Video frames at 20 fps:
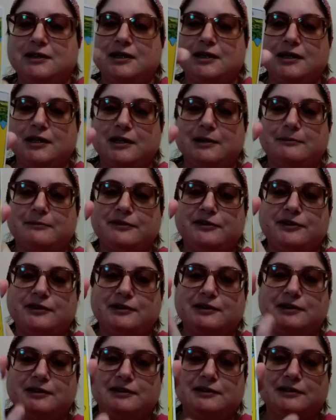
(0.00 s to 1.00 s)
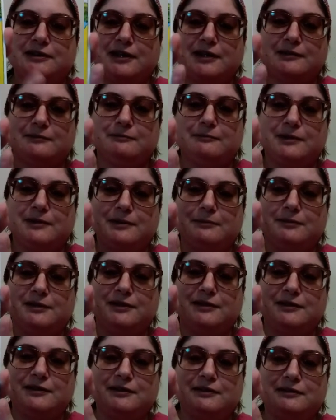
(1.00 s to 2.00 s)
I'm thinking that
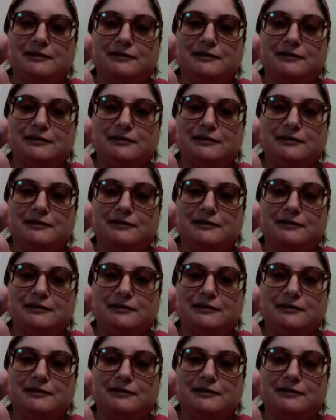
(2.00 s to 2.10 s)
maybe